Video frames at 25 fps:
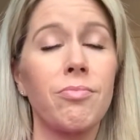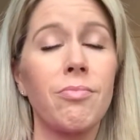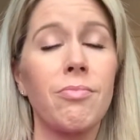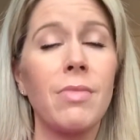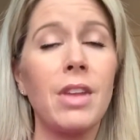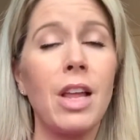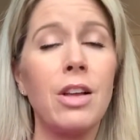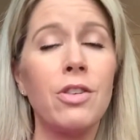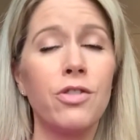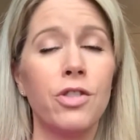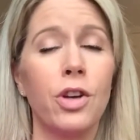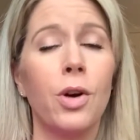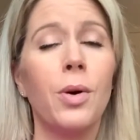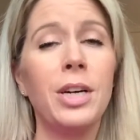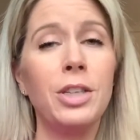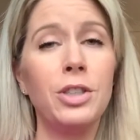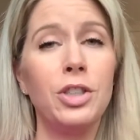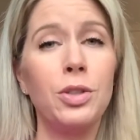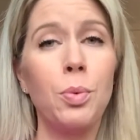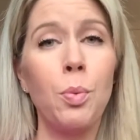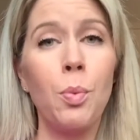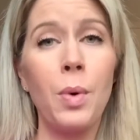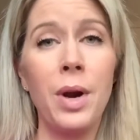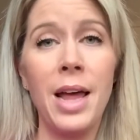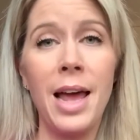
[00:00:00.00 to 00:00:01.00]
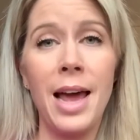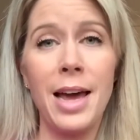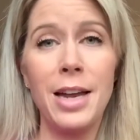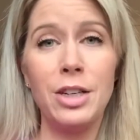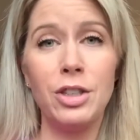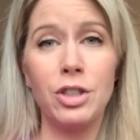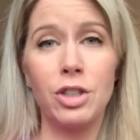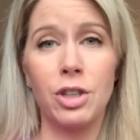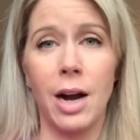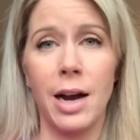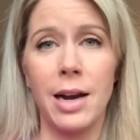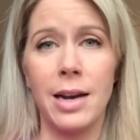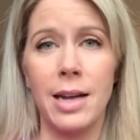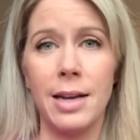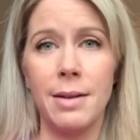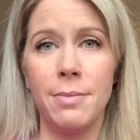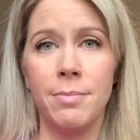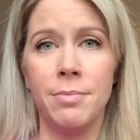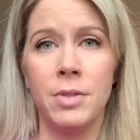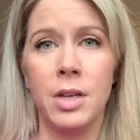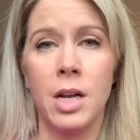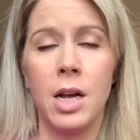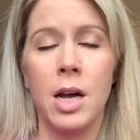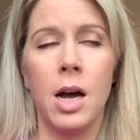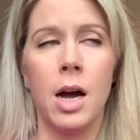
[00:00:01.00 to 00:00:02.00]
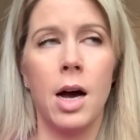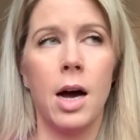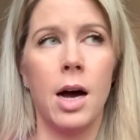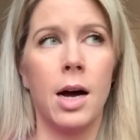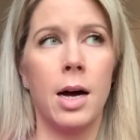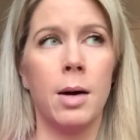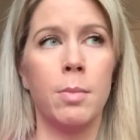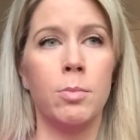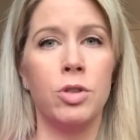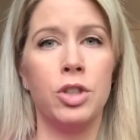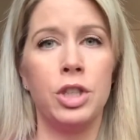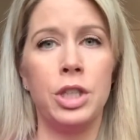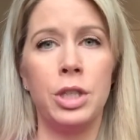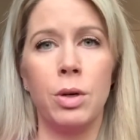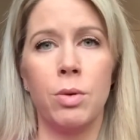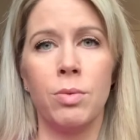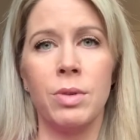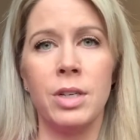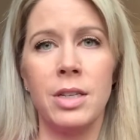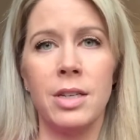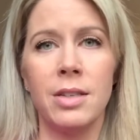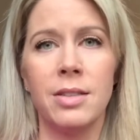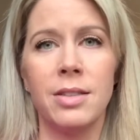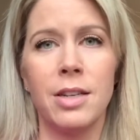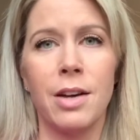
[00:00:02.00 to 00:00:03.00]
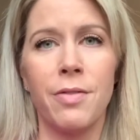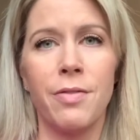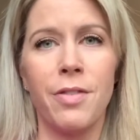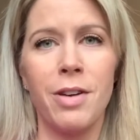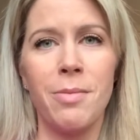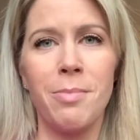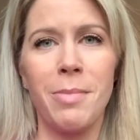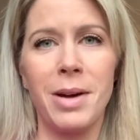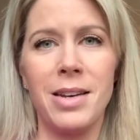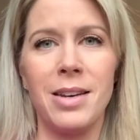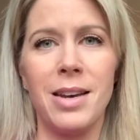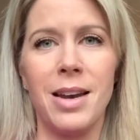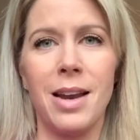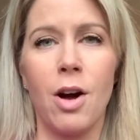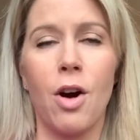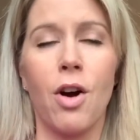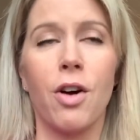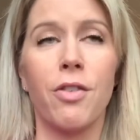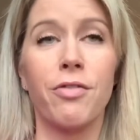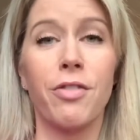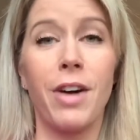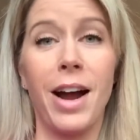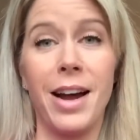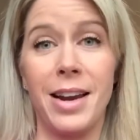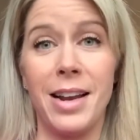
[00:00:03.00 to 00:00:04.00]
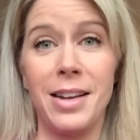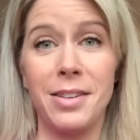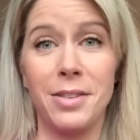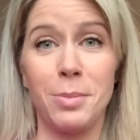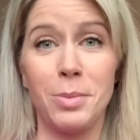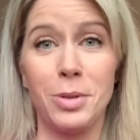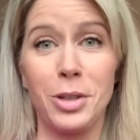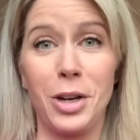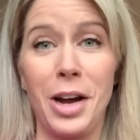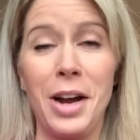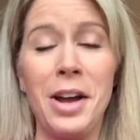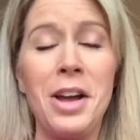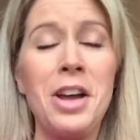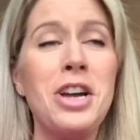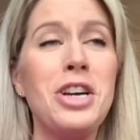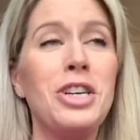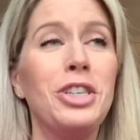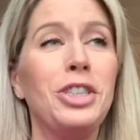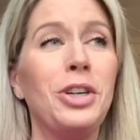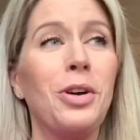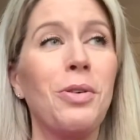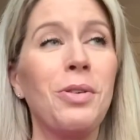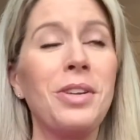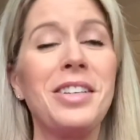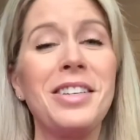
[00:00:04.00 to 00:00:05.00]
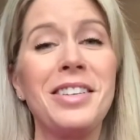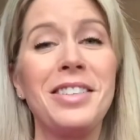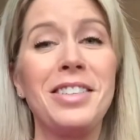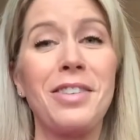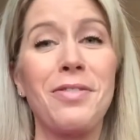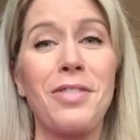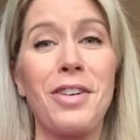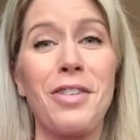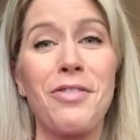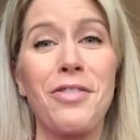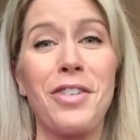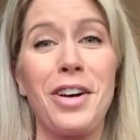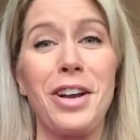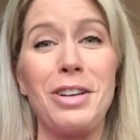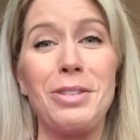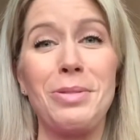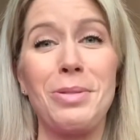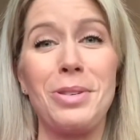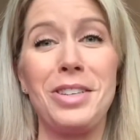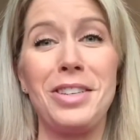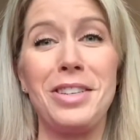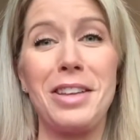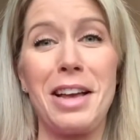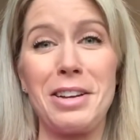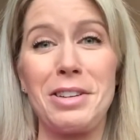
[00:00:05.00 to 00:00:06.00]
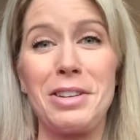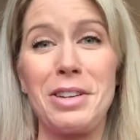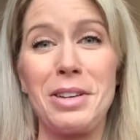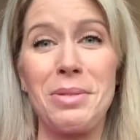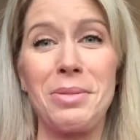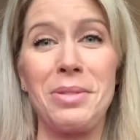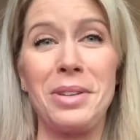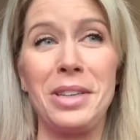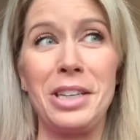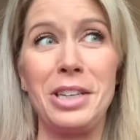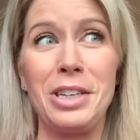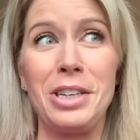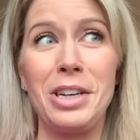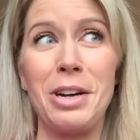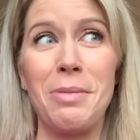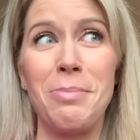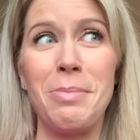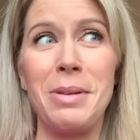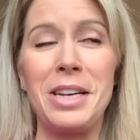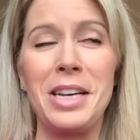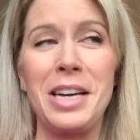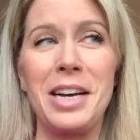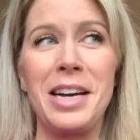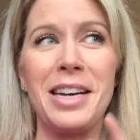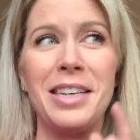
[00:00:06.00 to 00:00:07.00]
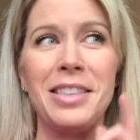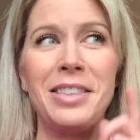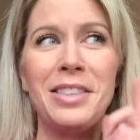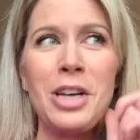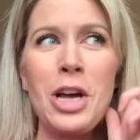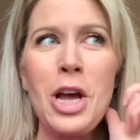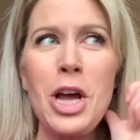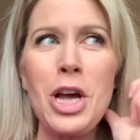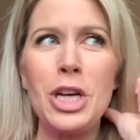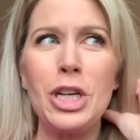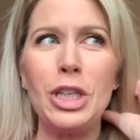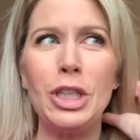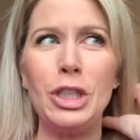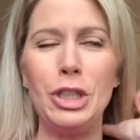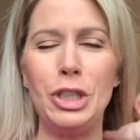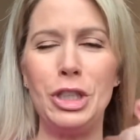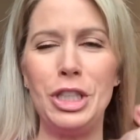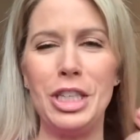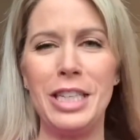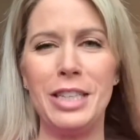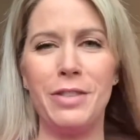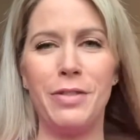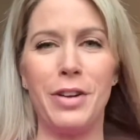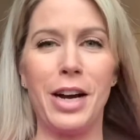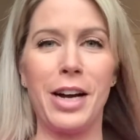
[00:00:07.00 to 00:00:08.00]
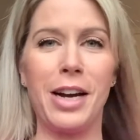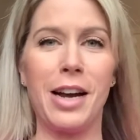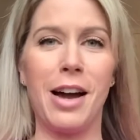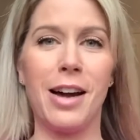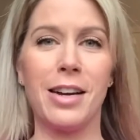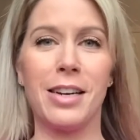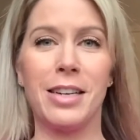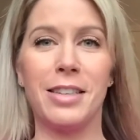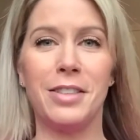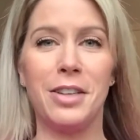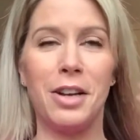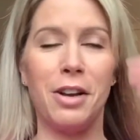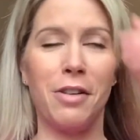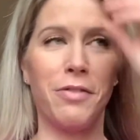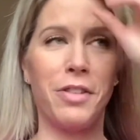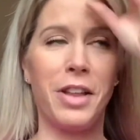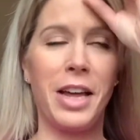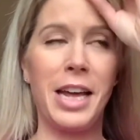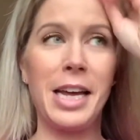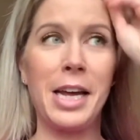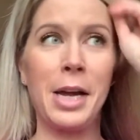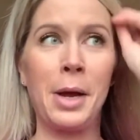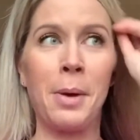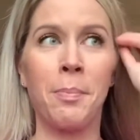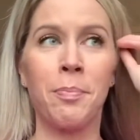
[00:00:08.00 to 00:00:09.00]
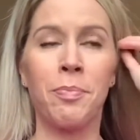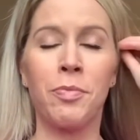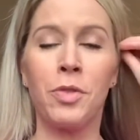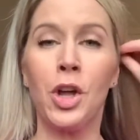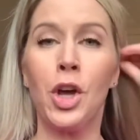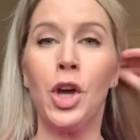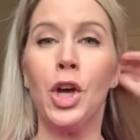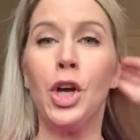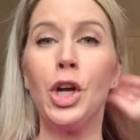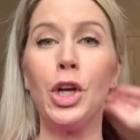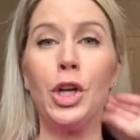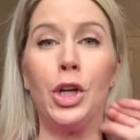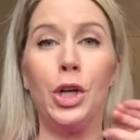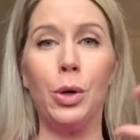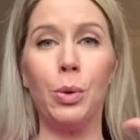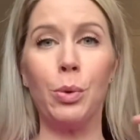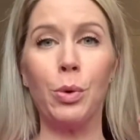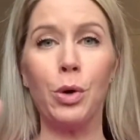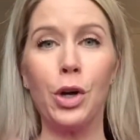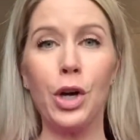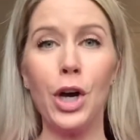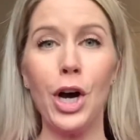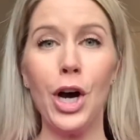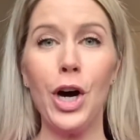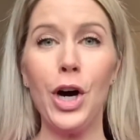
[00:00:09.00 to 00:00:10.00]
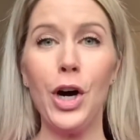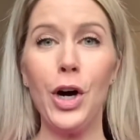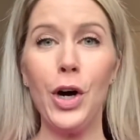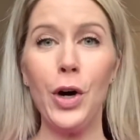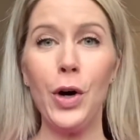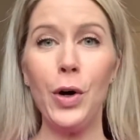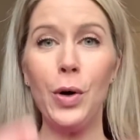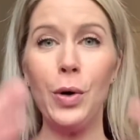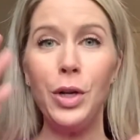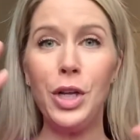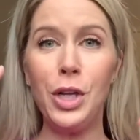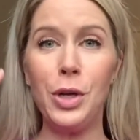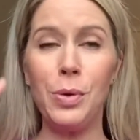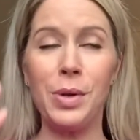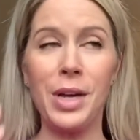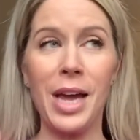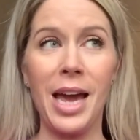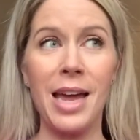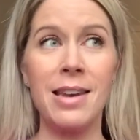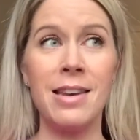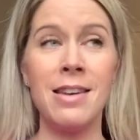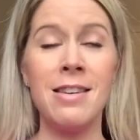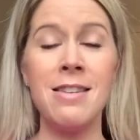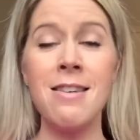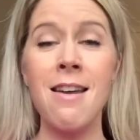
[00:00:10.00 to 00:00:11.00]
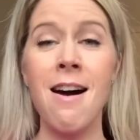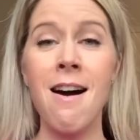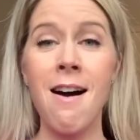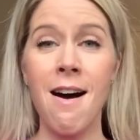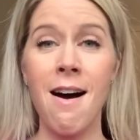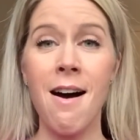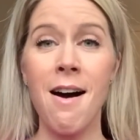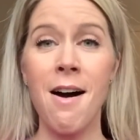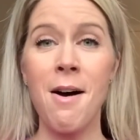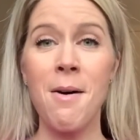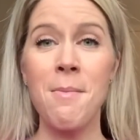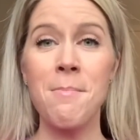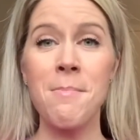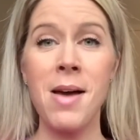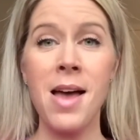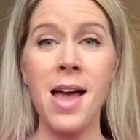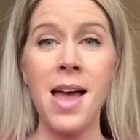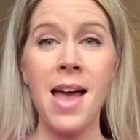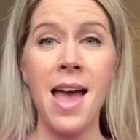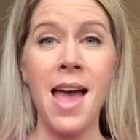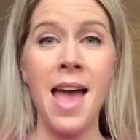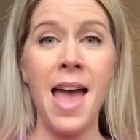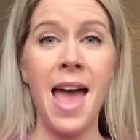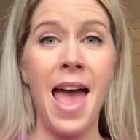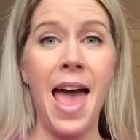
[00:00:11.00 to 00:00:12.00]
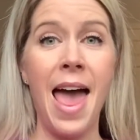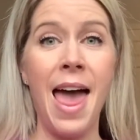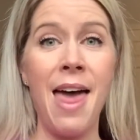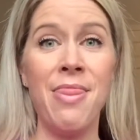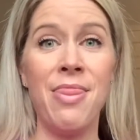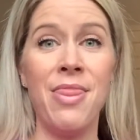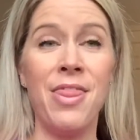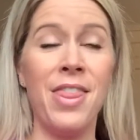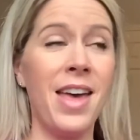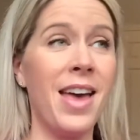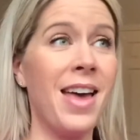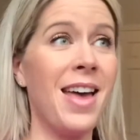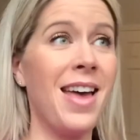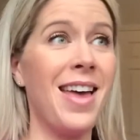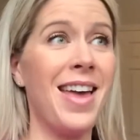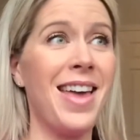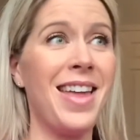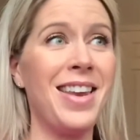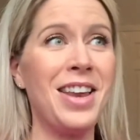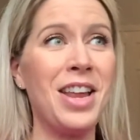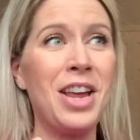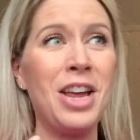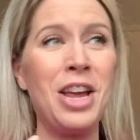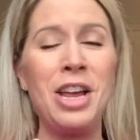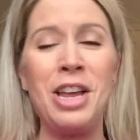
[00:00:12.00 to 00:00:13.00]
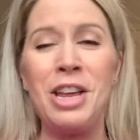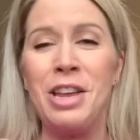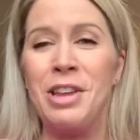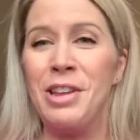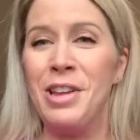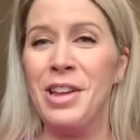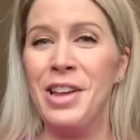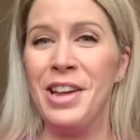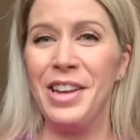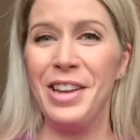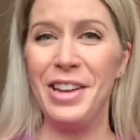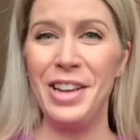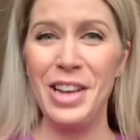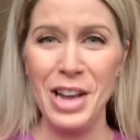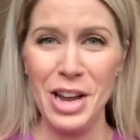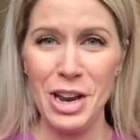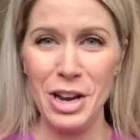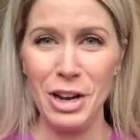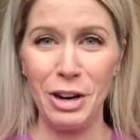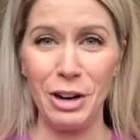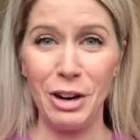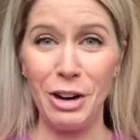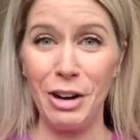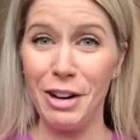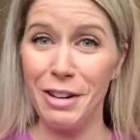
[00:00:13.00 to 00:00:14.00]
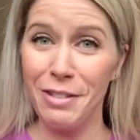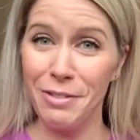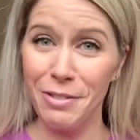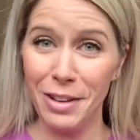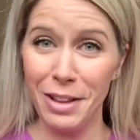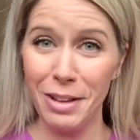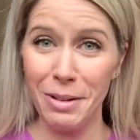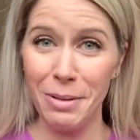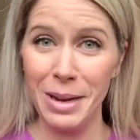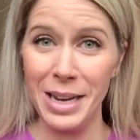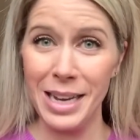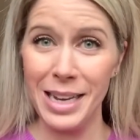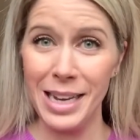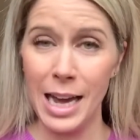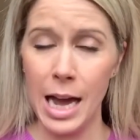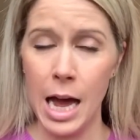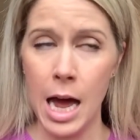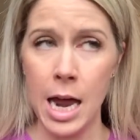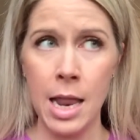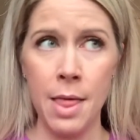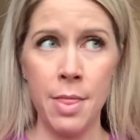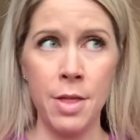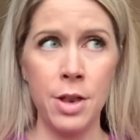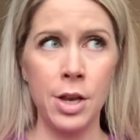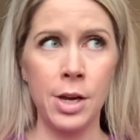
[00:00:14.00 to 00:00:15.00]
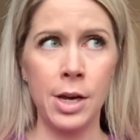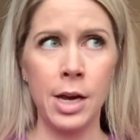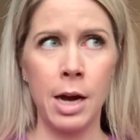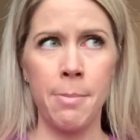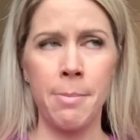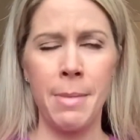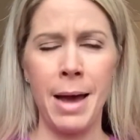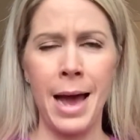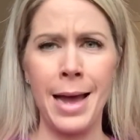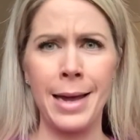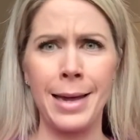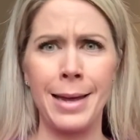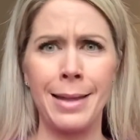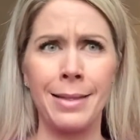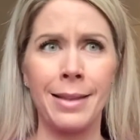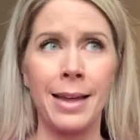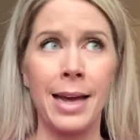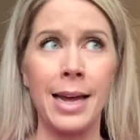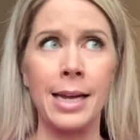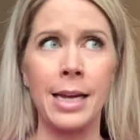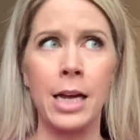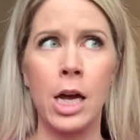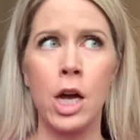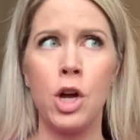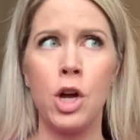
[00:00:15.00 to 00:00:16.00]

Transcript: So I went ahead and tried it. She only does stuff on Fridays. I'm sorry. She only does stuff on Fridays, which is actually really good because she's very cognizant of like, you go, you get numb, and then you're gone for the weekend, and then you come back and like,